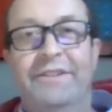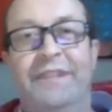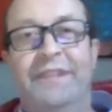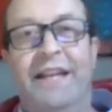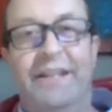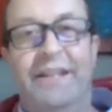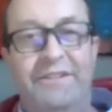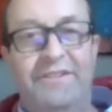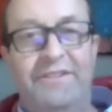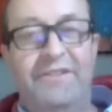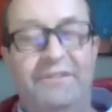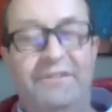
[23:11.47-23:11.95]

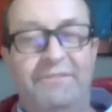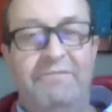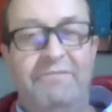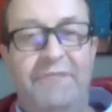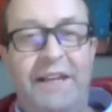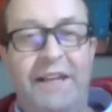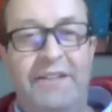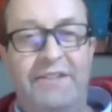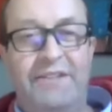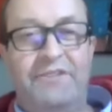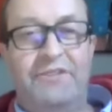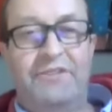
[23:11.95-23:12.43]
had
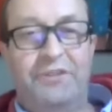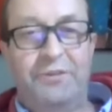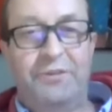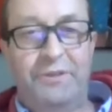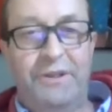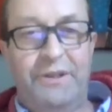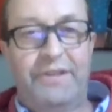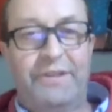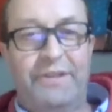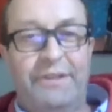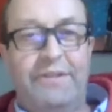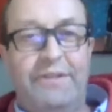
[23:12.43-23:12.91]
to do
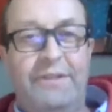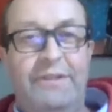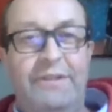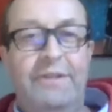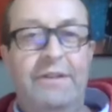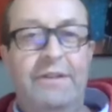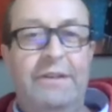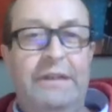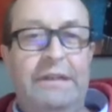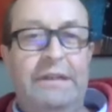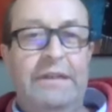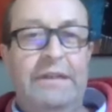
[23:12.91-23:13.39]
it.
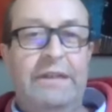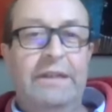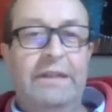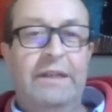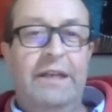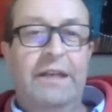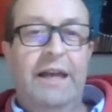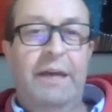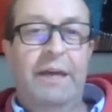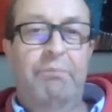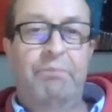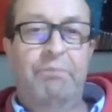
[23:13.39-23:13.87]

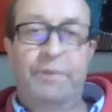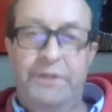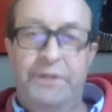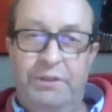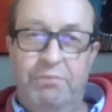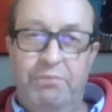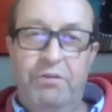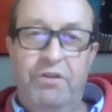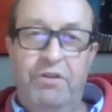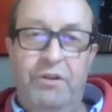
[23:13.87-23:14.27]
But